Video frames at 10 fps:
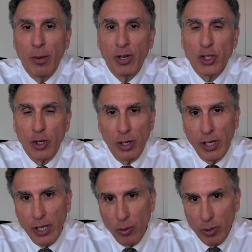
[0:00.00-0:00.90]
but
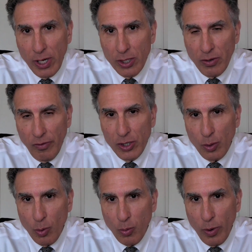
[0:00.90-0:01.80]
certainly you would need to
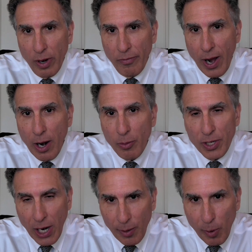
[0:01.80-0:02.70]
visit with one of our
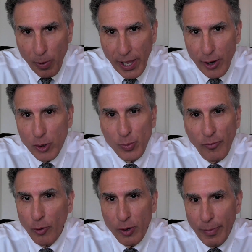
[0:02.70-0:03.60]
retirement planners
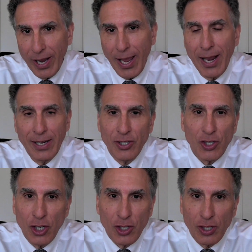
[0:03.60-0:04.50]
before you make any
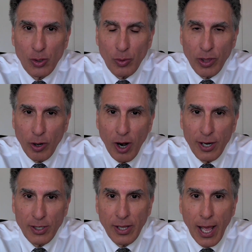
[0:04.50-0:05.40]
decisions with
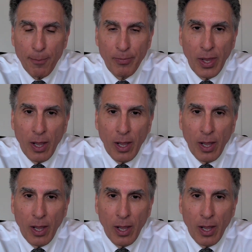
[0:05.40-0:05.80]
regard to that.